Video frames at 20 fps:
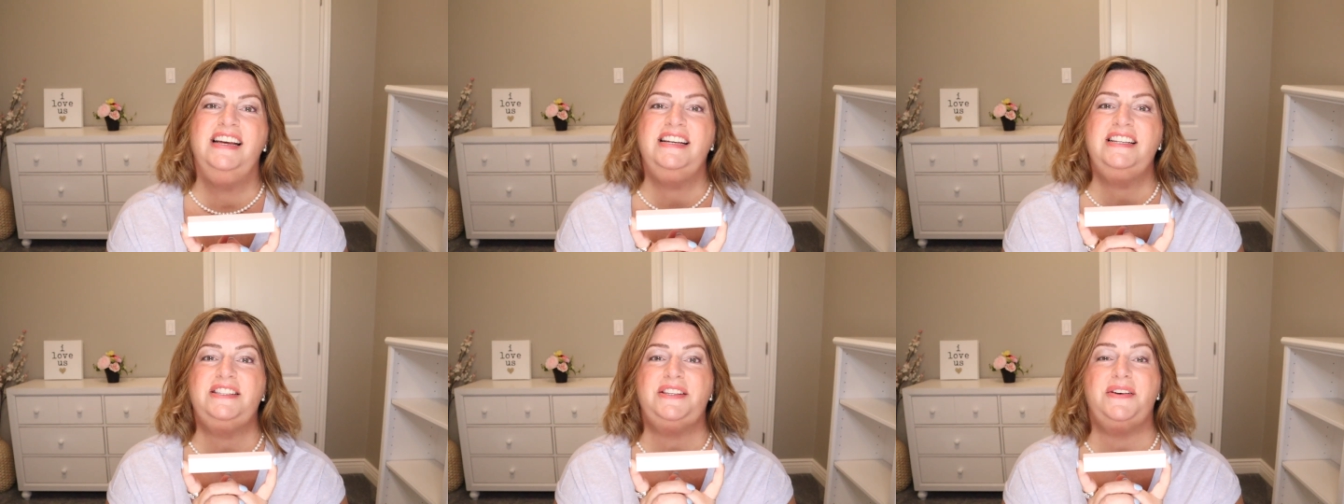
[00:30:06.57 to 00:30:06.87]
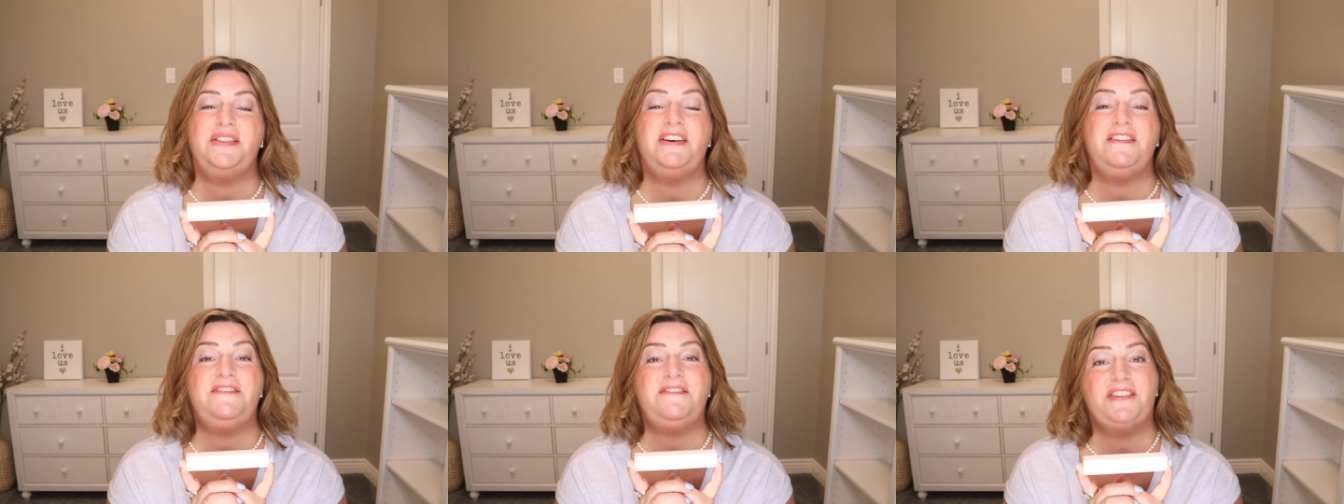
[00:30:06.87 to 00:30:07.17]

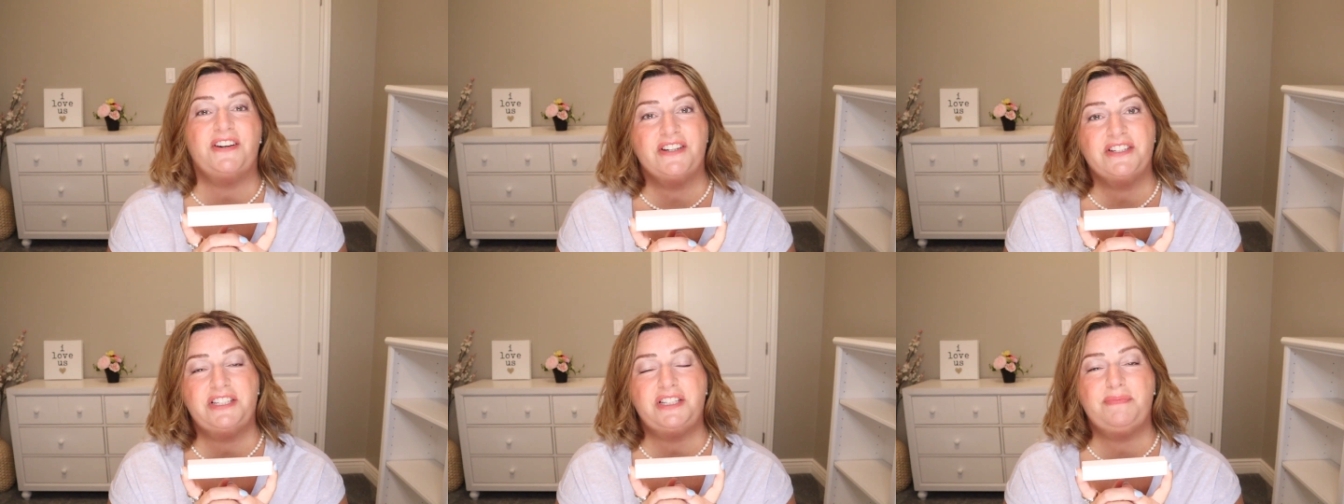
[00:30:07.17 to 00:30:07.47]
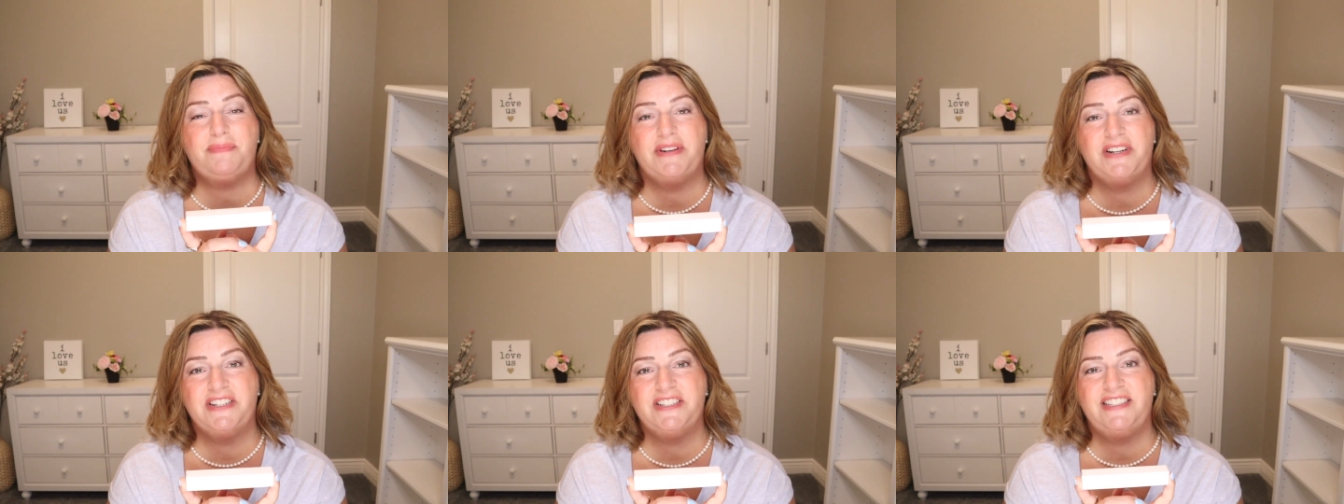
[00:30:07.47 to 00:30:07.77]
So the
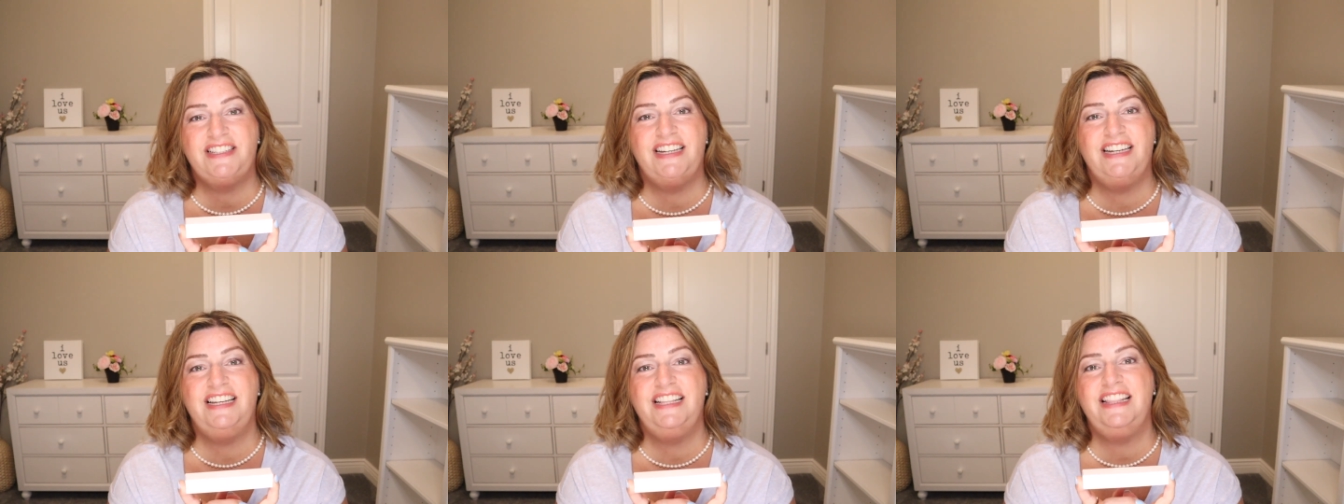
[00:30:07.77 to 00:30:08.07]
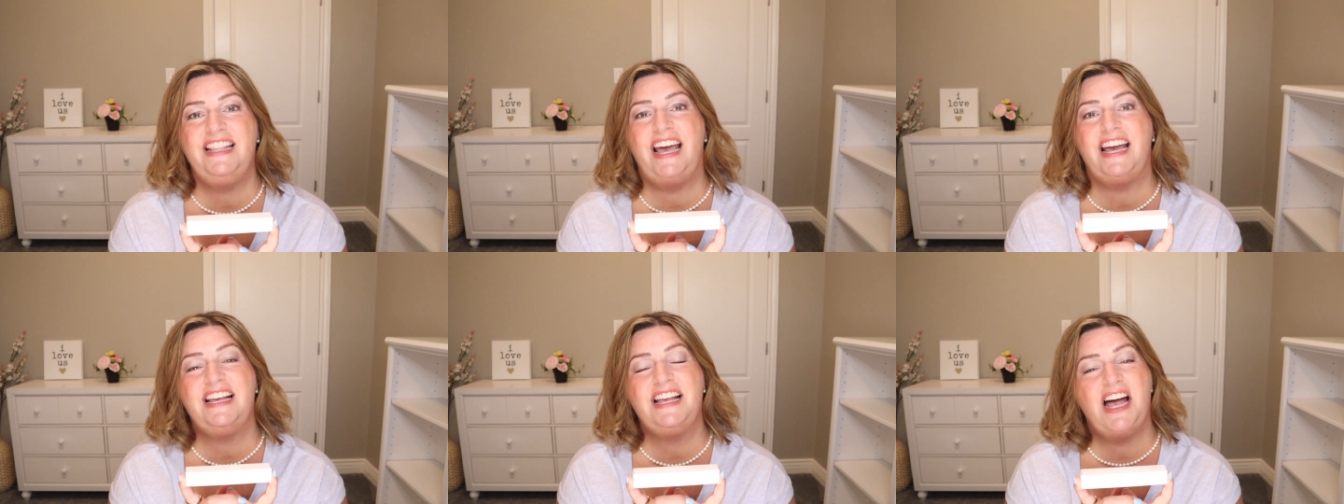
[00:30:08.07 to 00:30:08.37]
first
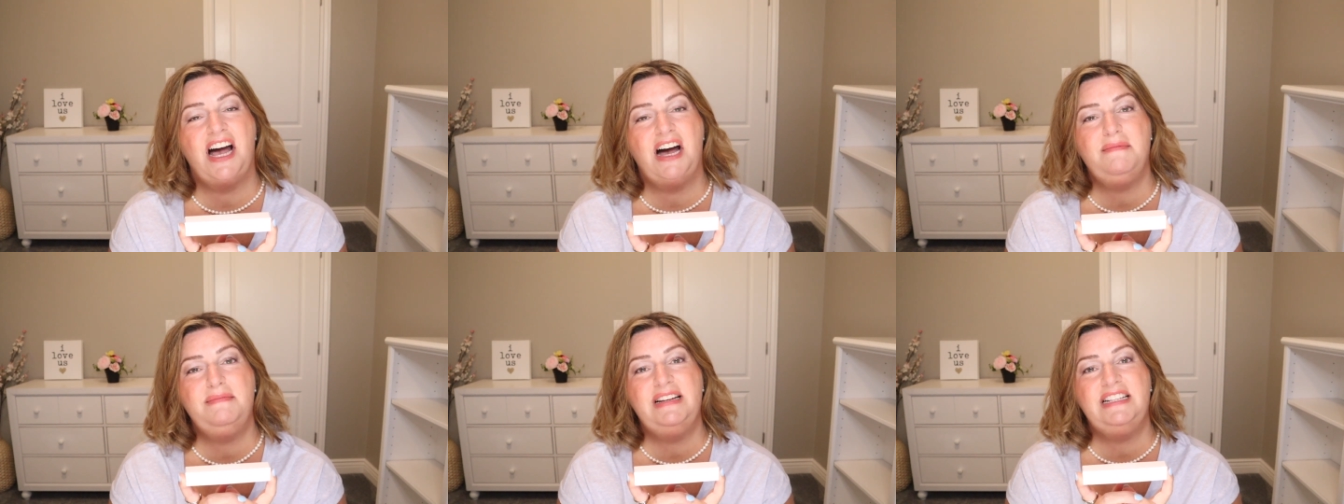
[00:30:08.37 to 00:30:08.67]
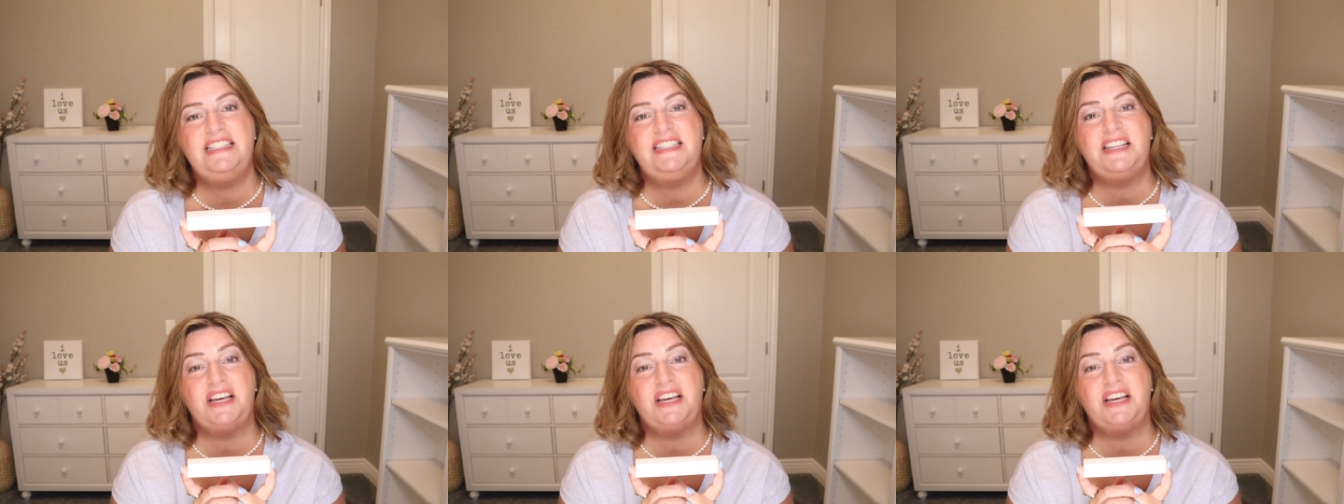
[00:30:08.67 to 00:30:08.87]
person that comments